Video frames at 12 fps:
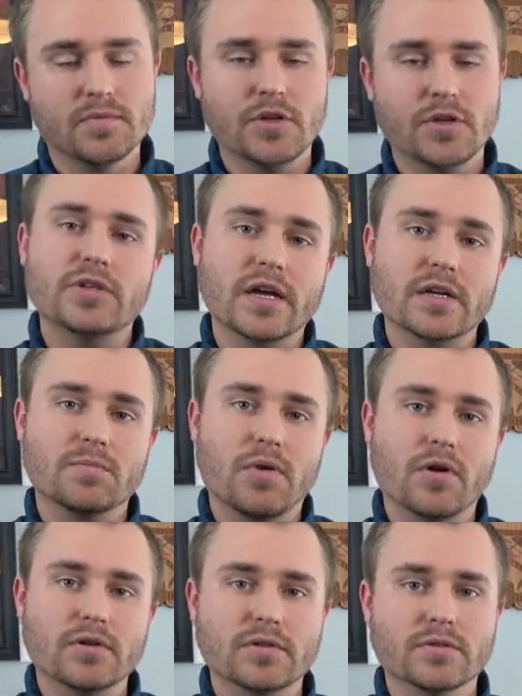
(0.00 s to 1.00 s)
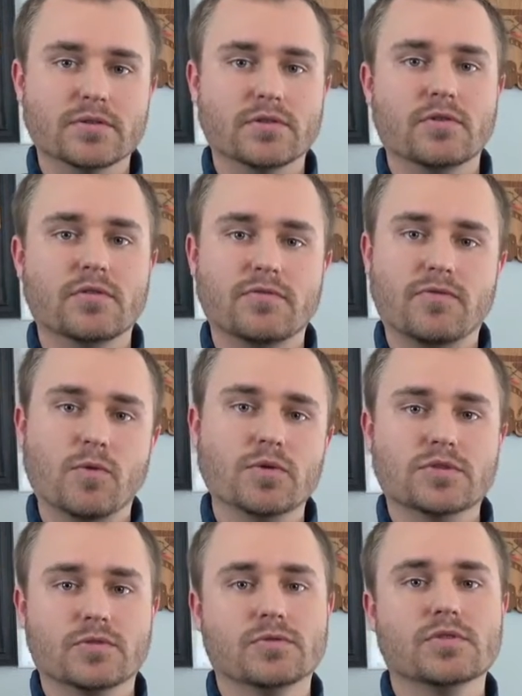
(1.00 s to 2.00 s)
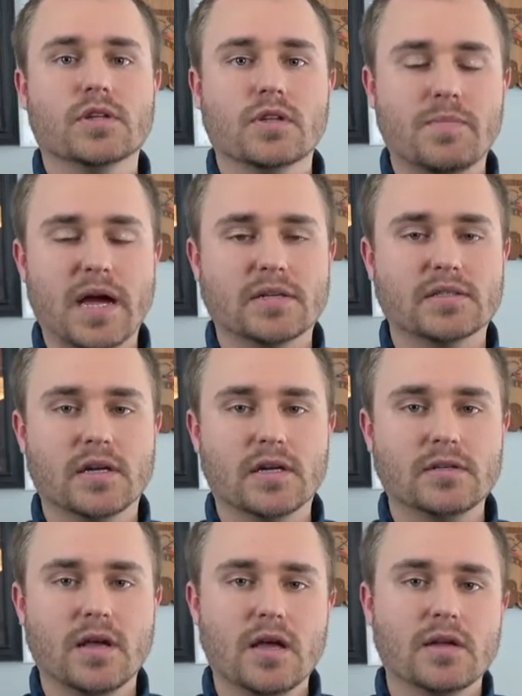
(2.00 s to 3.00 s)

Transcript: You take it apart, there's only 4 screws on the backside,